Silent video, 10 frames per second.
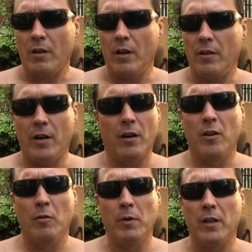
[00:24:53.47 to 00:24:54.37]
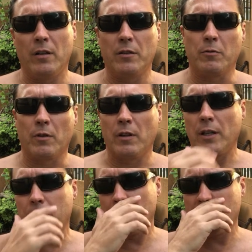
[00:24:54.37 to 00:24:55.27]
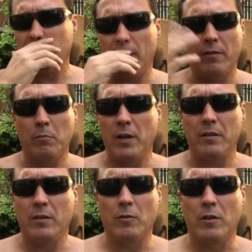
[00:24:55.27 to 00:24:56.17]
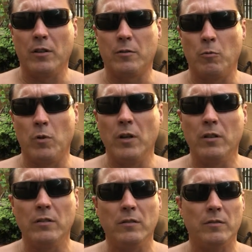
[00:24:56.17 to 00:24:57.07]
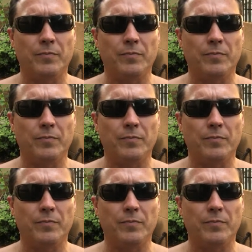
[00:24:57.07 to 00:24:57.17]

And there, nobody cooks with electricity. Everybody still cooks with wood.